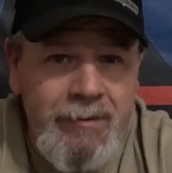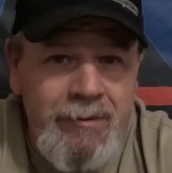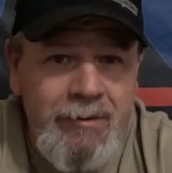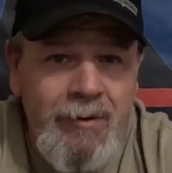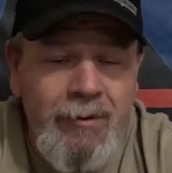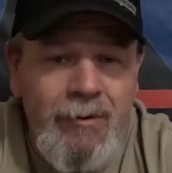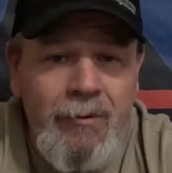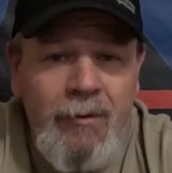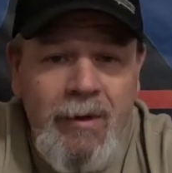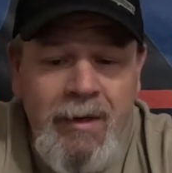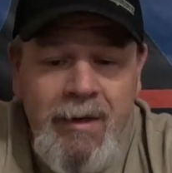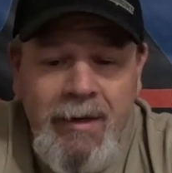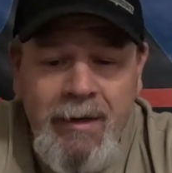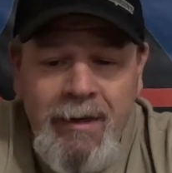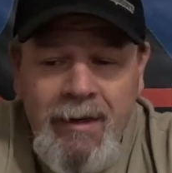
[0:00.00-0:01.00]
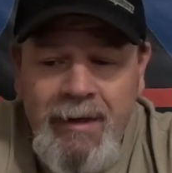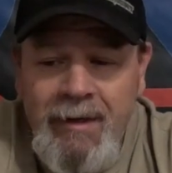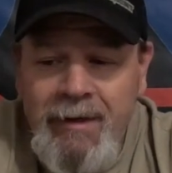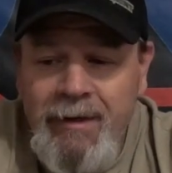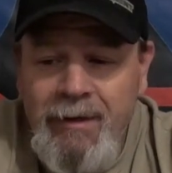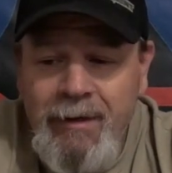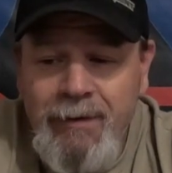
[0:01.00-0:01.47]
So
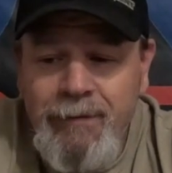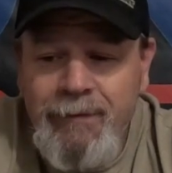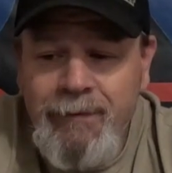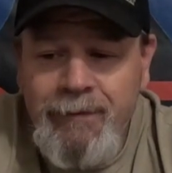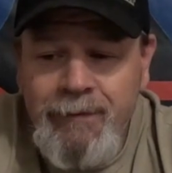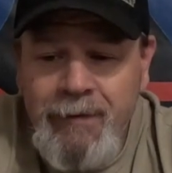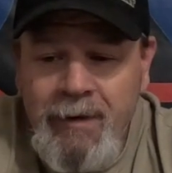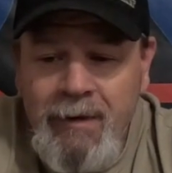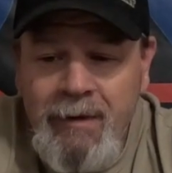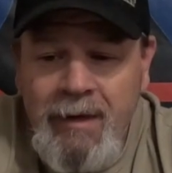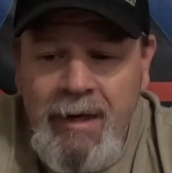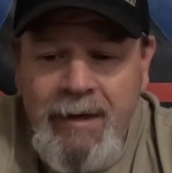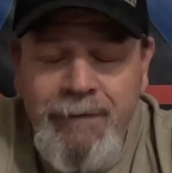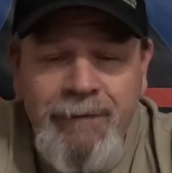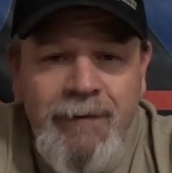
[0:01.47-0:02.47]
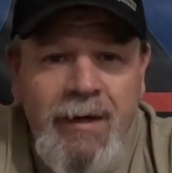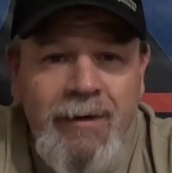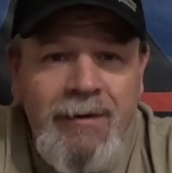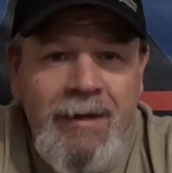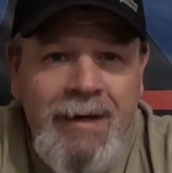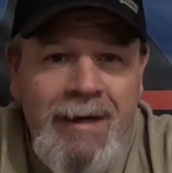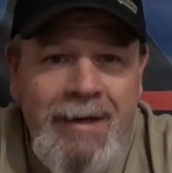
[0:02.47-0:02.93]
if I
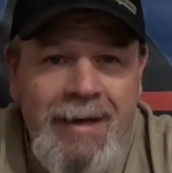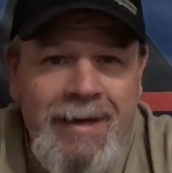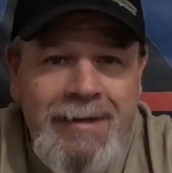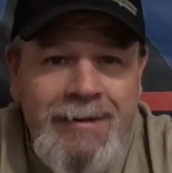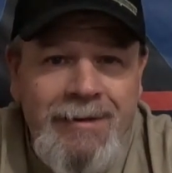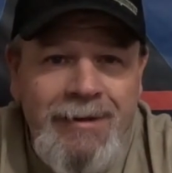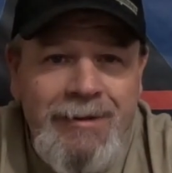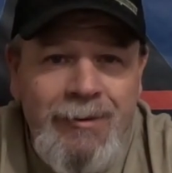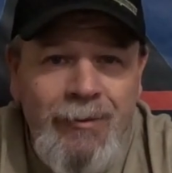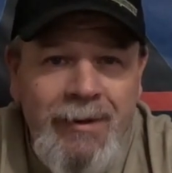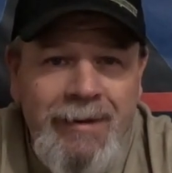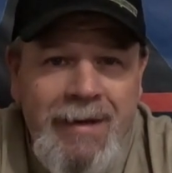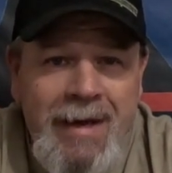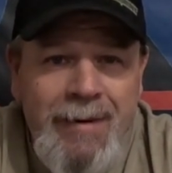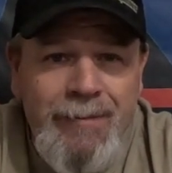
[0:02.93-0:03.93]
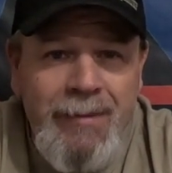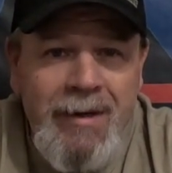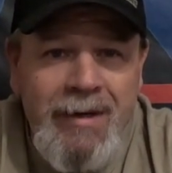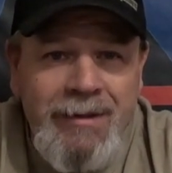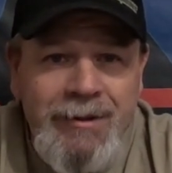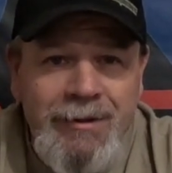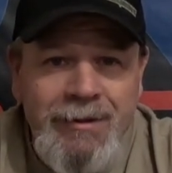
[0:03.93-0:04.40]
felt that I liked this one that
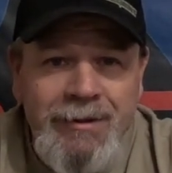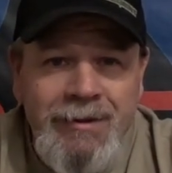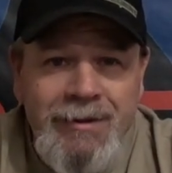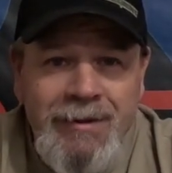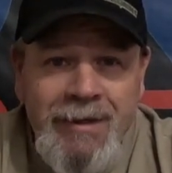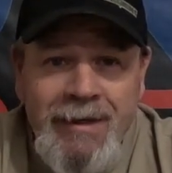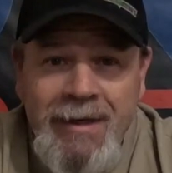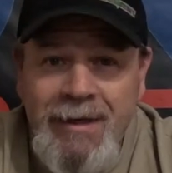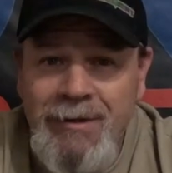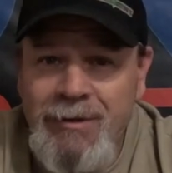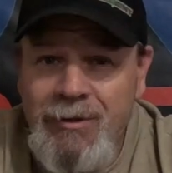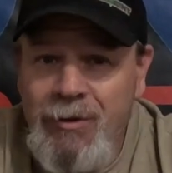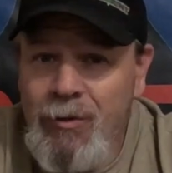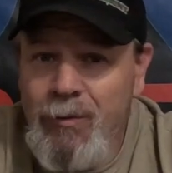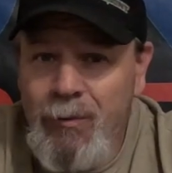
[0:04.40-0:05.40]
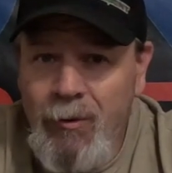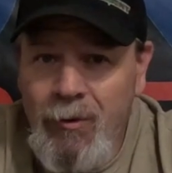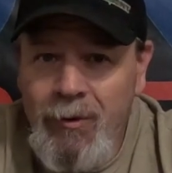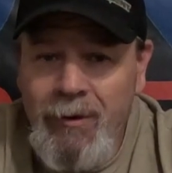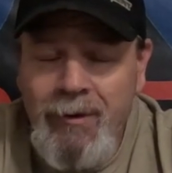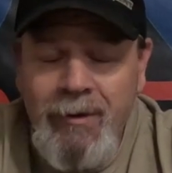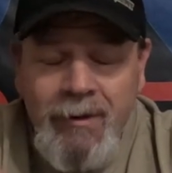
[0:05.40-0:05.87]
much to get 2
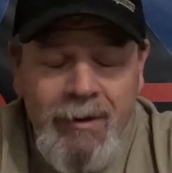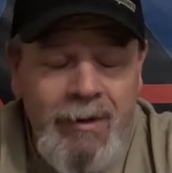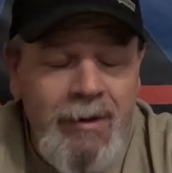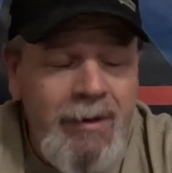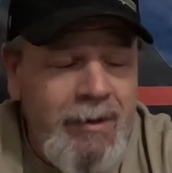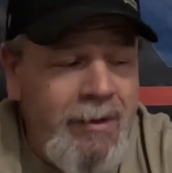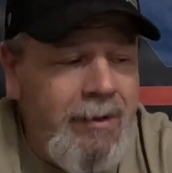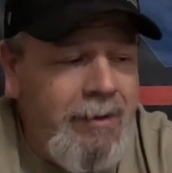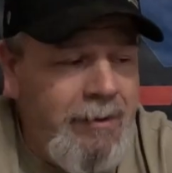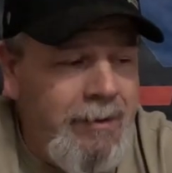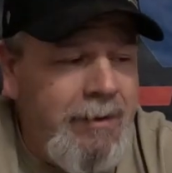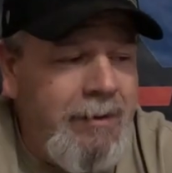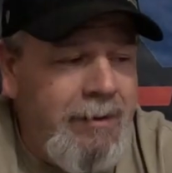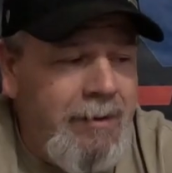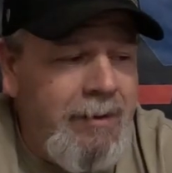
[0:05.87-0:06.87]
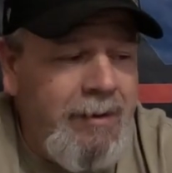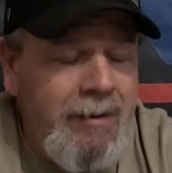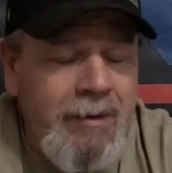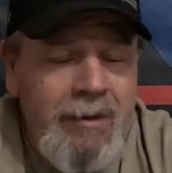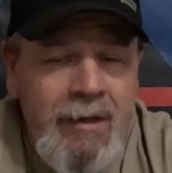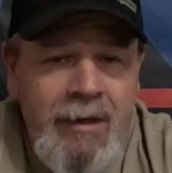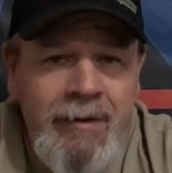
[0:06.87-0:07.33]
more,
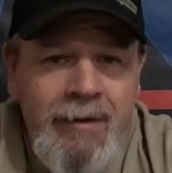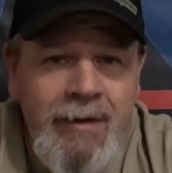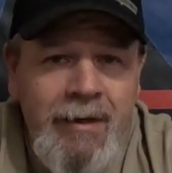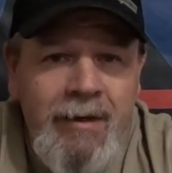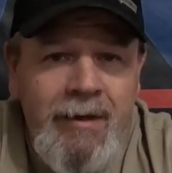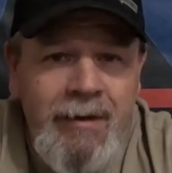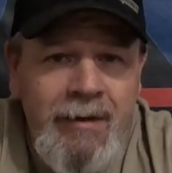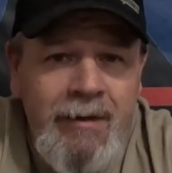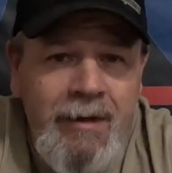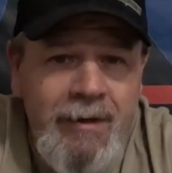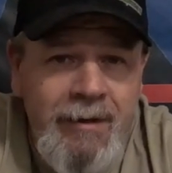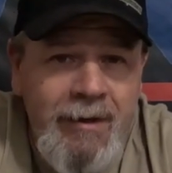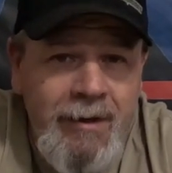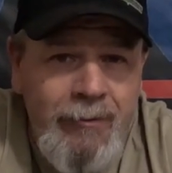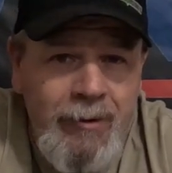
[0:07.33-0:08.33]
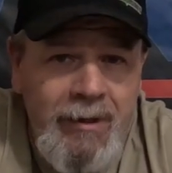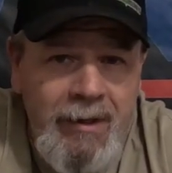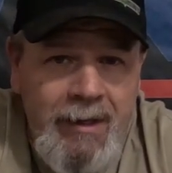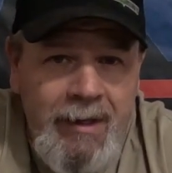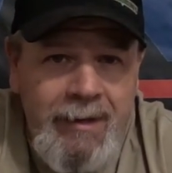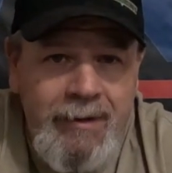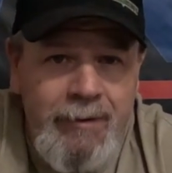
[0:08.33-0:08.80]
I think I
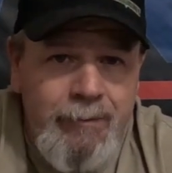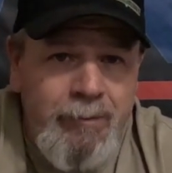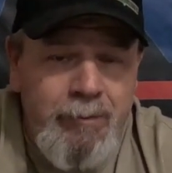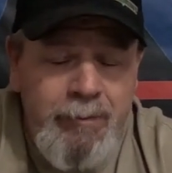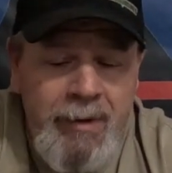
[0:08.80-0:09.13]
really like them.